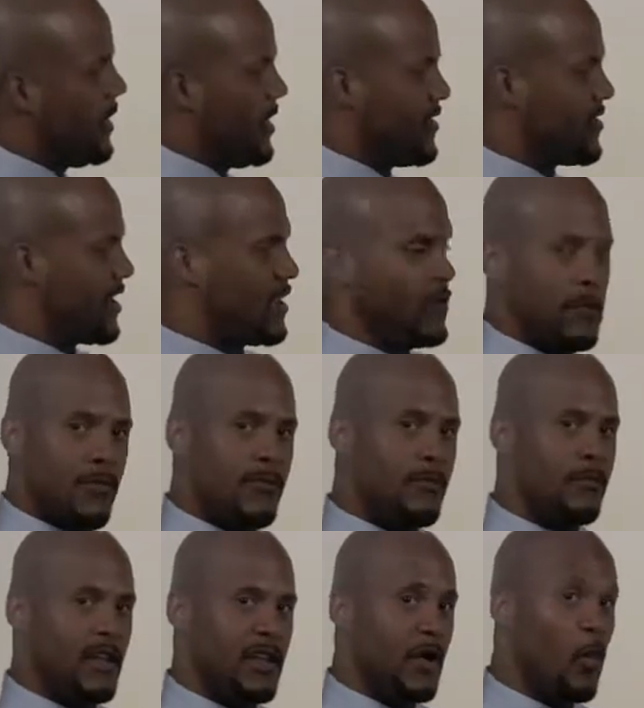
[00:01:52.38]
instead of
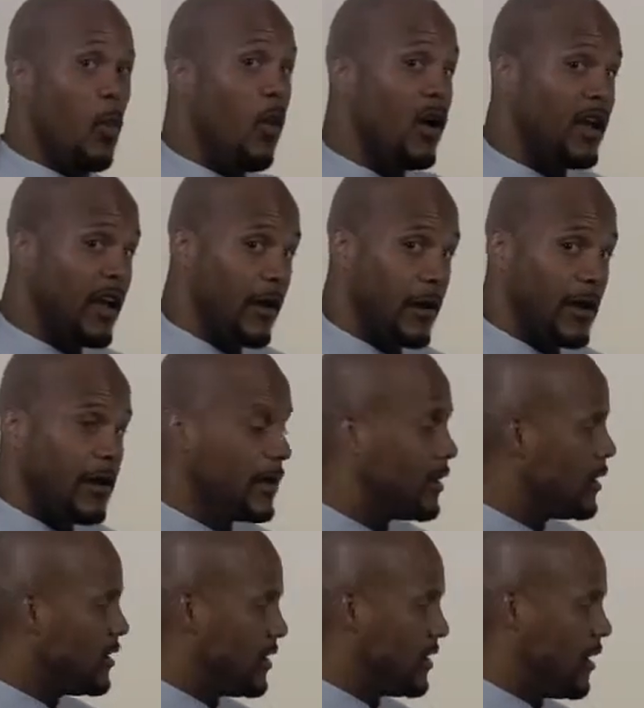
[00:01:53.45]
losing money in one area,
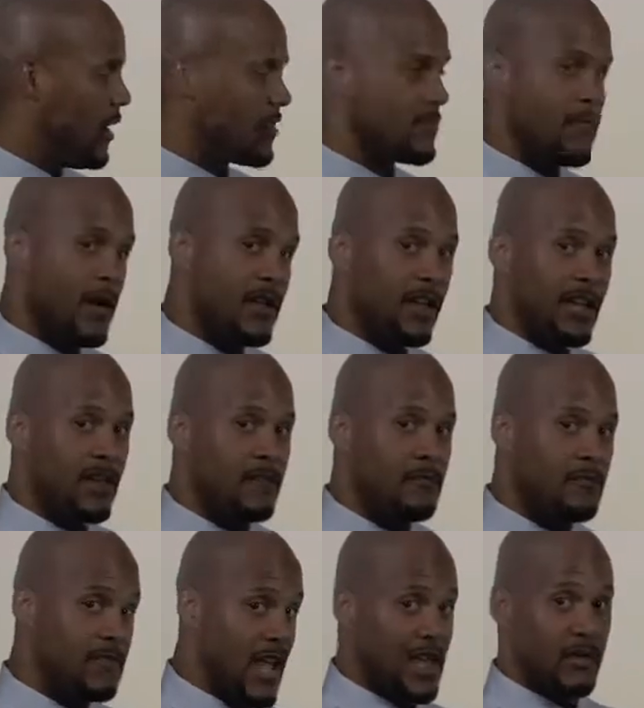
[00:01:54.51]
you lost money
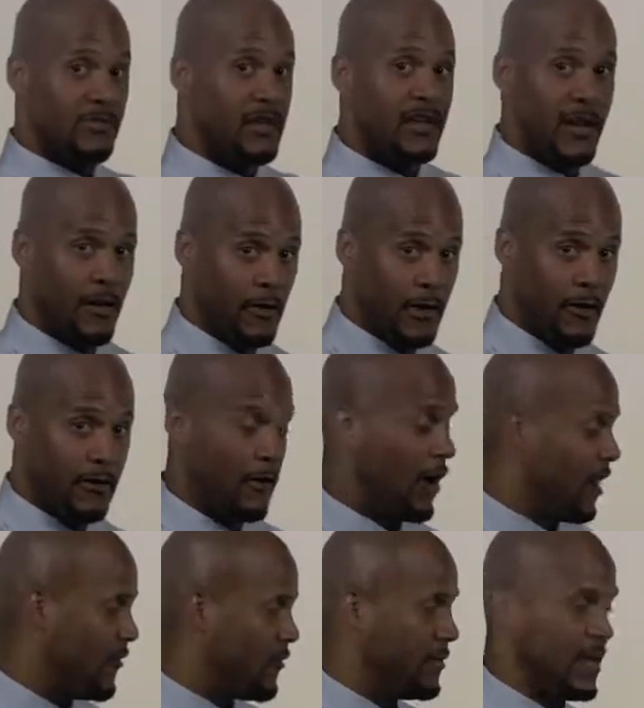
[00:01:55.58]
in 9 or 10 areas, or
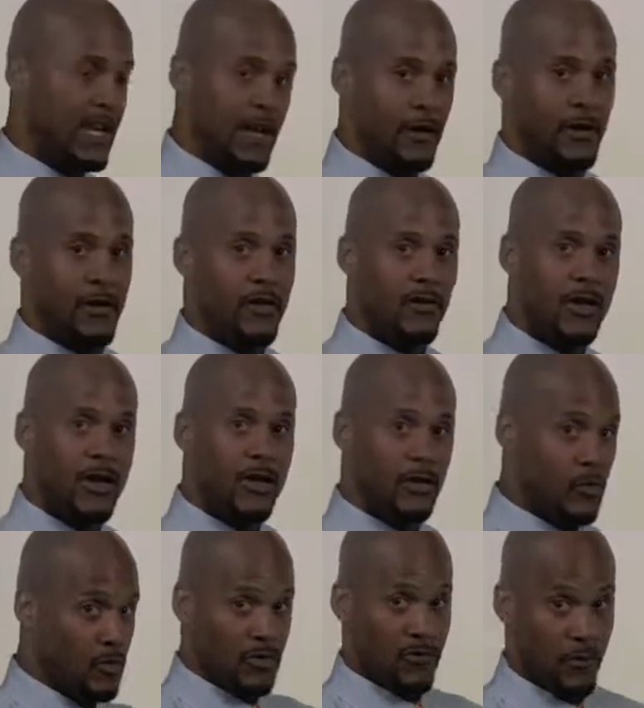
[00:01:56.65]
however many areas
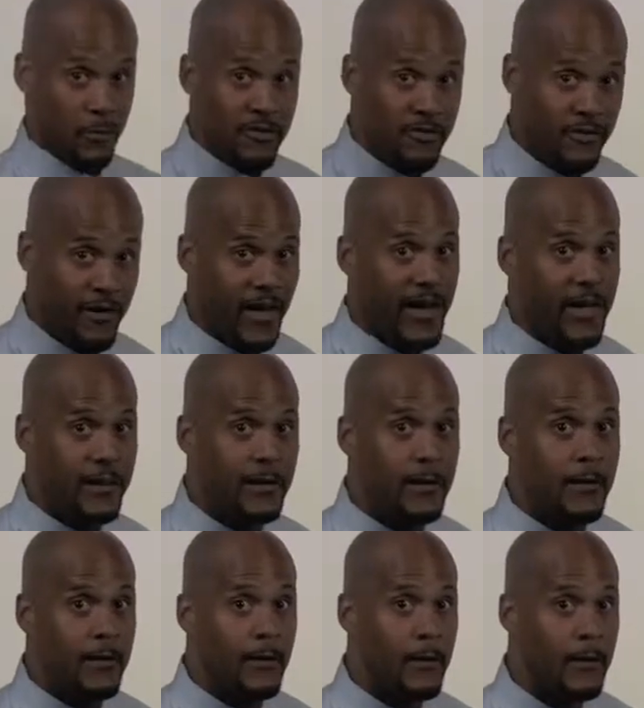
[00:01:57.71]
you were diversified,
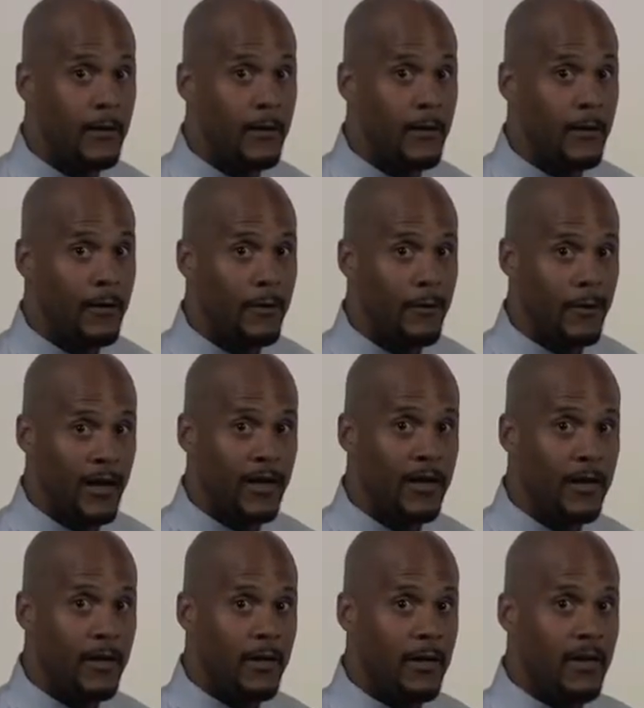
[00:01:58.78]

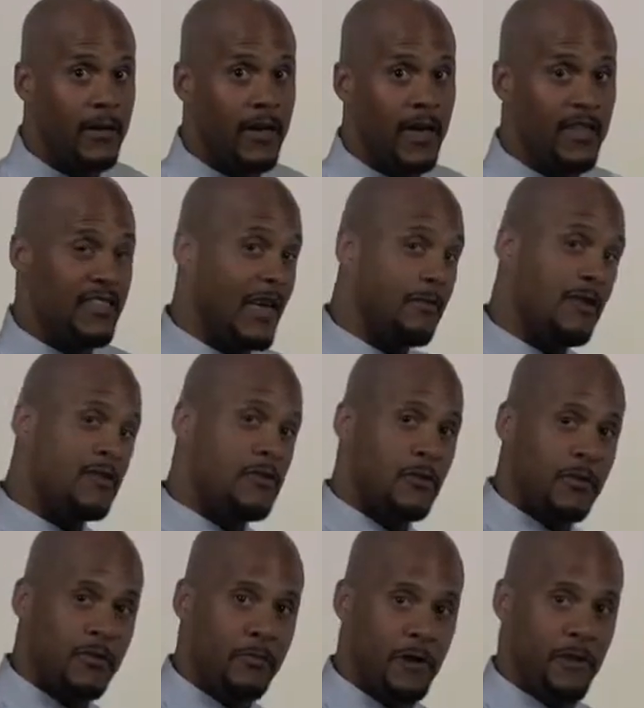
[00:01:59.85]
right? Has that been
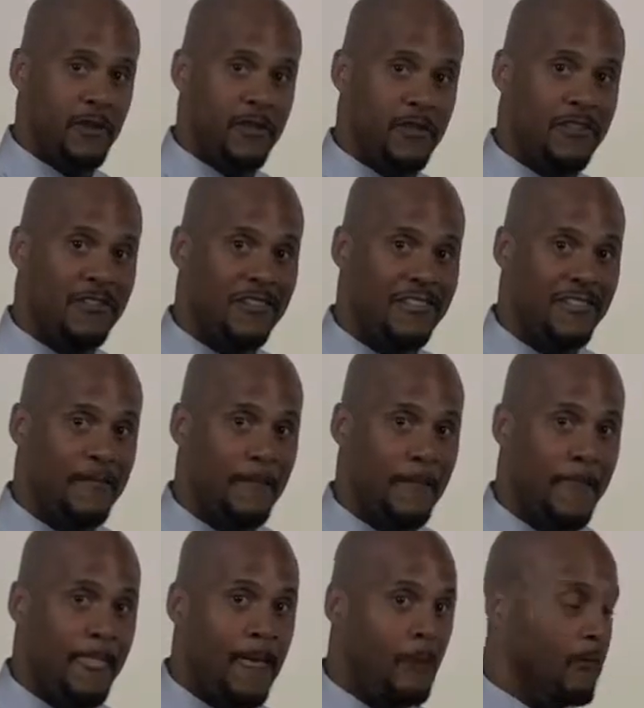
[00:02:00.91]
your experience?
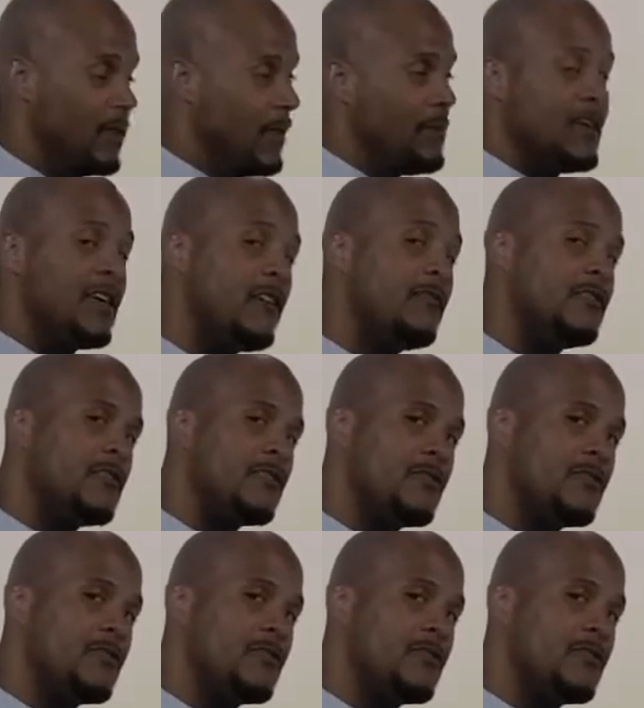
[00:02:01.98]
Well, let me give you